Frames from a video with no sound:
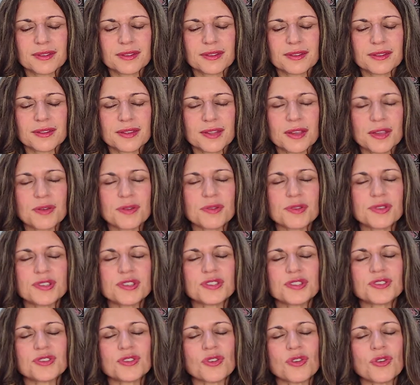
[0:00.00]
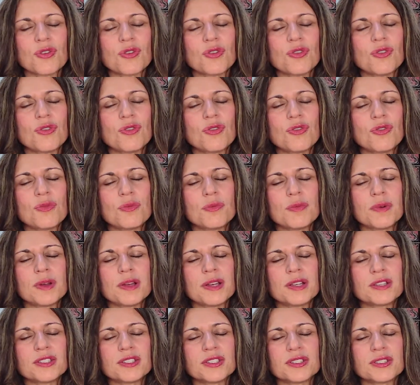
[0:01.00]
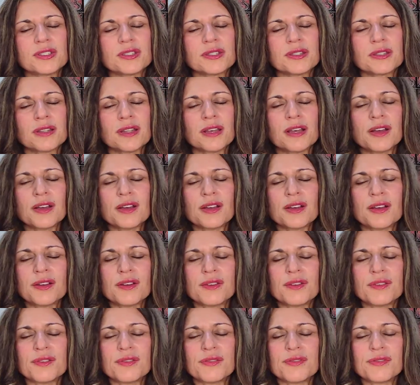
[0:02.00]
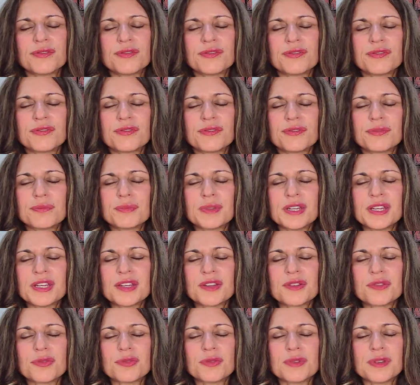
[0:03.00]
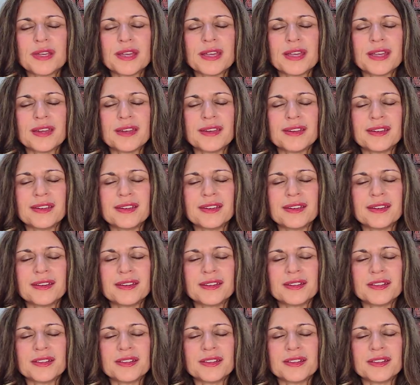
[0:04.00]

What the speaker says: There is so much love being created and